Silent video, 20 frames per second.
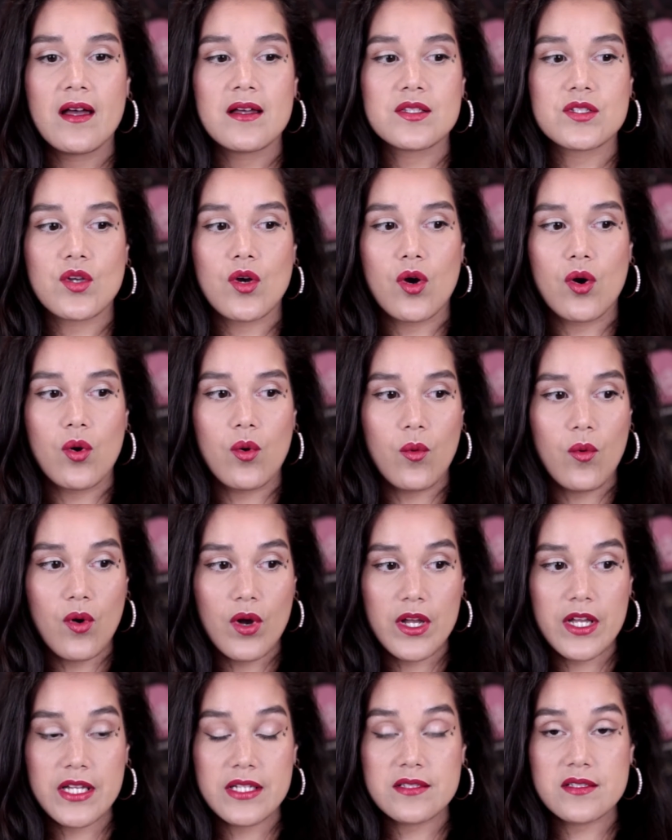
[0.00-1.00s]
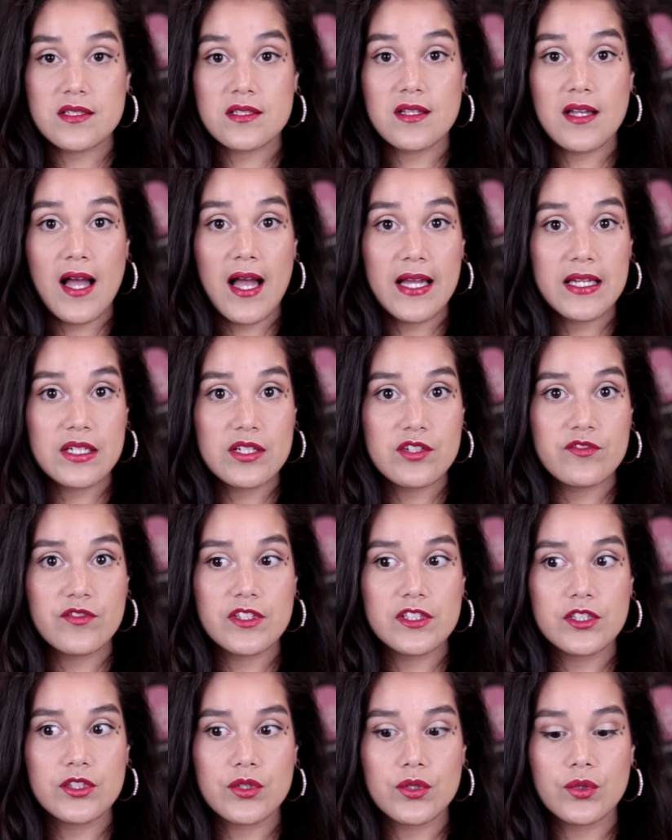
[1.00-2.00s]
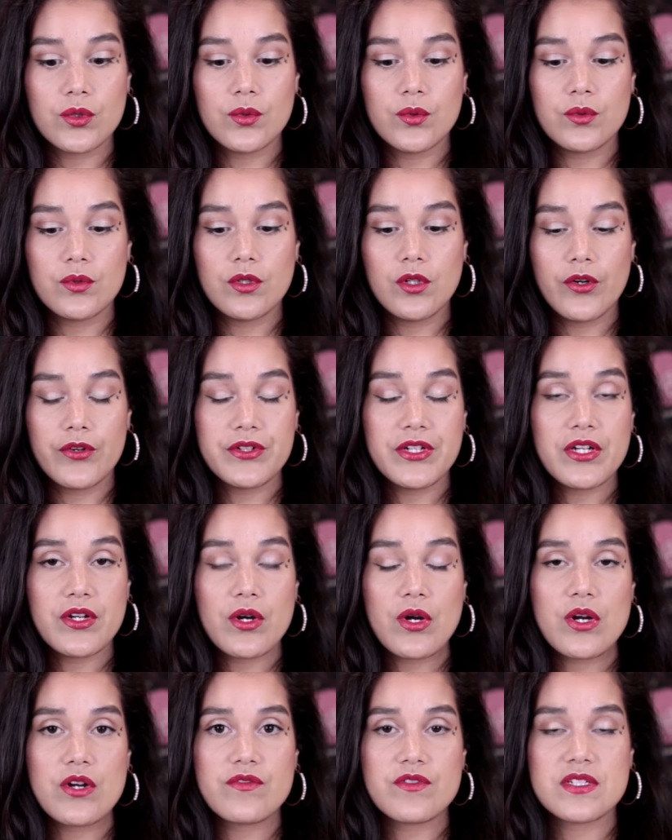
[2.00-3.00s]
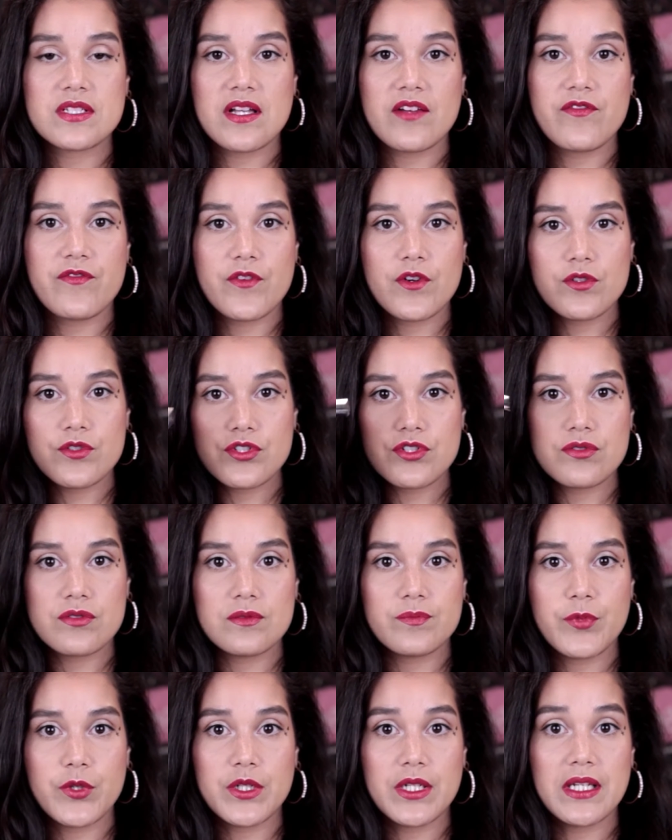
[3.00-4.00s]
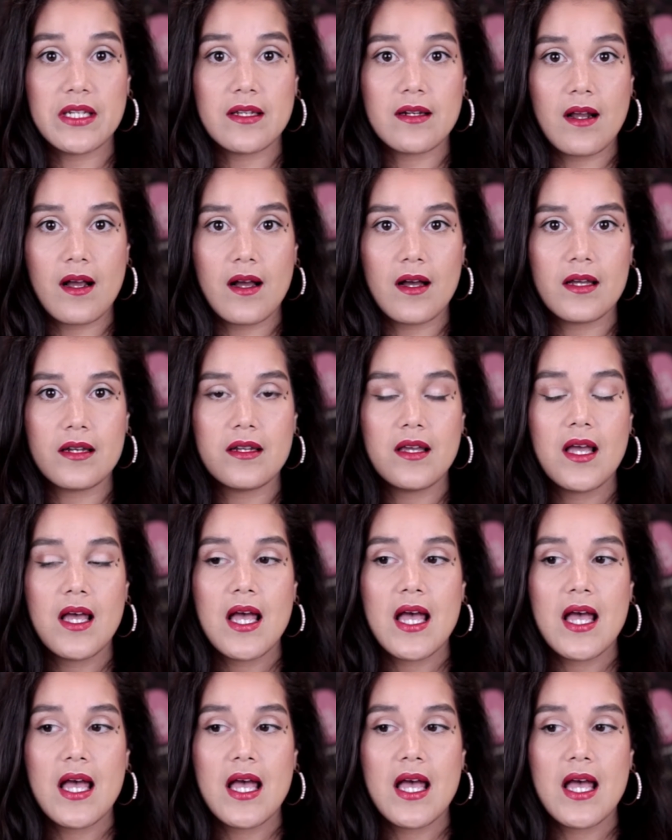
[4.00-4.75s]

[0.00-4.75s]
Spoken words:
So it's kind of a little learning curve, because at first you're putting it on,